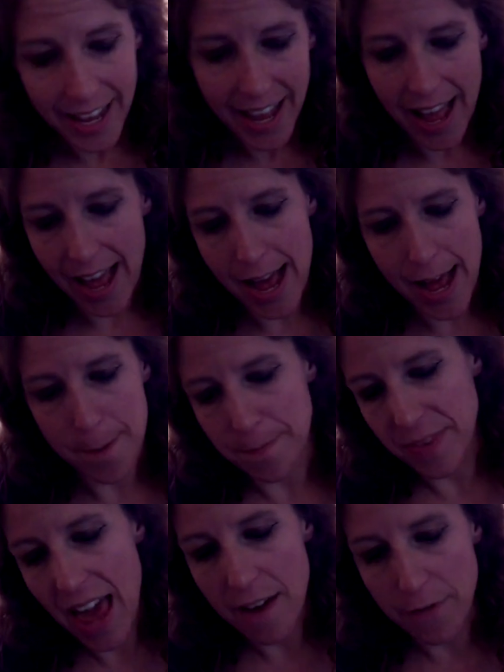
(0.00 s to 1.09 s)

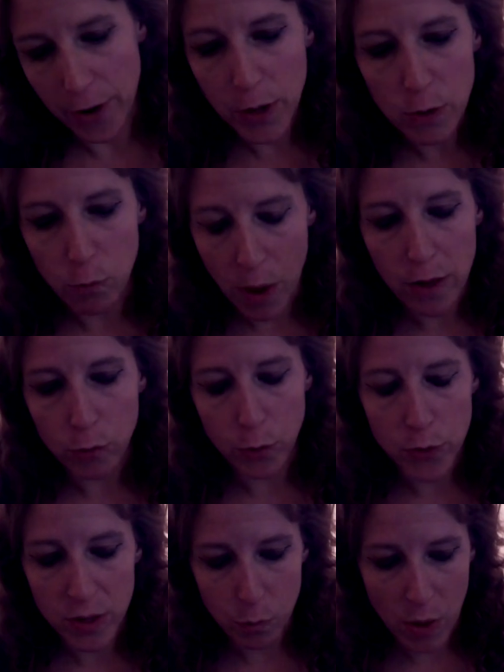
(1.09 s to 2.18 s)
Yeah, very
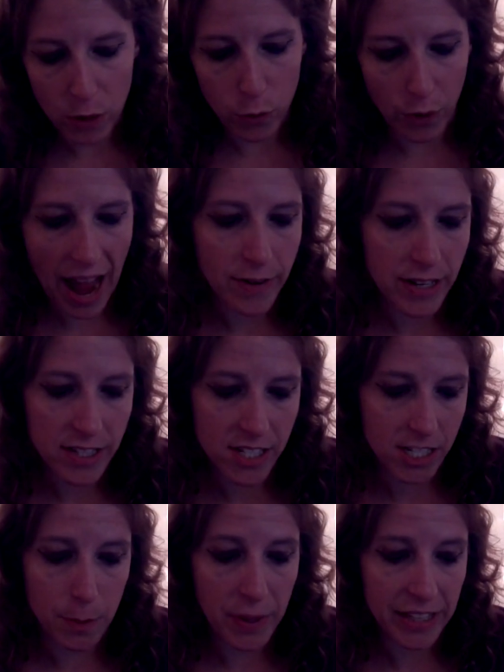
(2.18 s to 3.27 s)
well-rooted, well-grounded
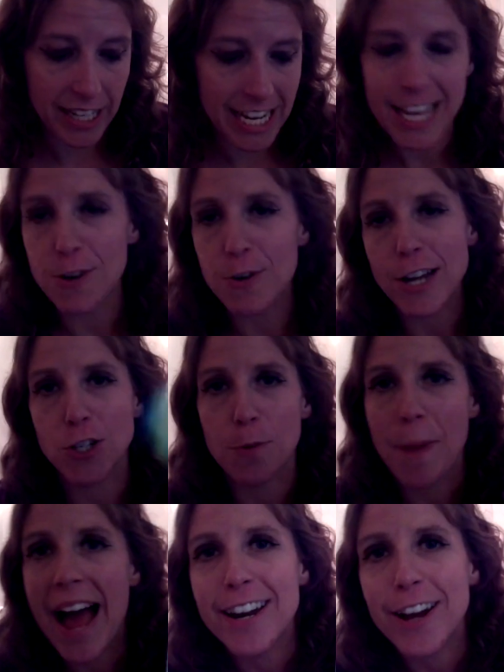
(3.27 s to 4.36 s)
stability. You got your
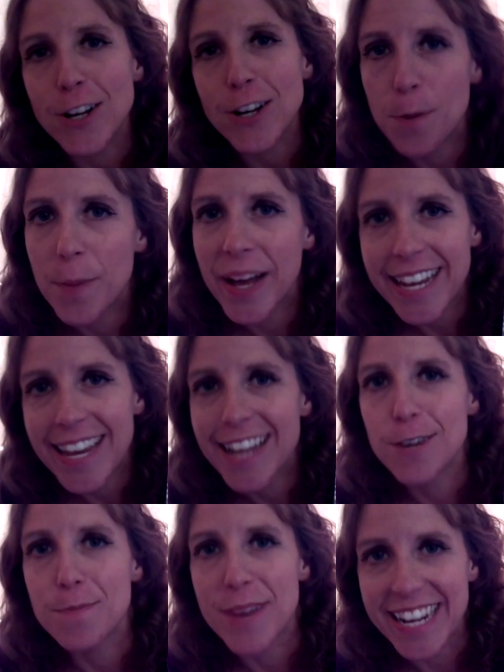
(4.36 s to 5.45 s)
mind on your money and your
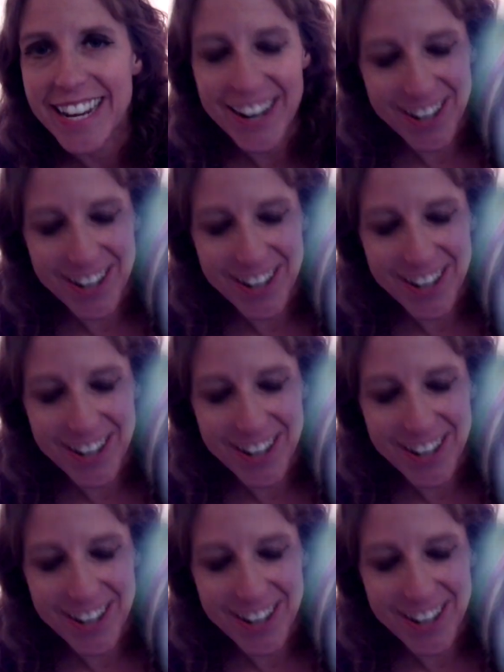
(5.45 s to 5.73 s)
money on your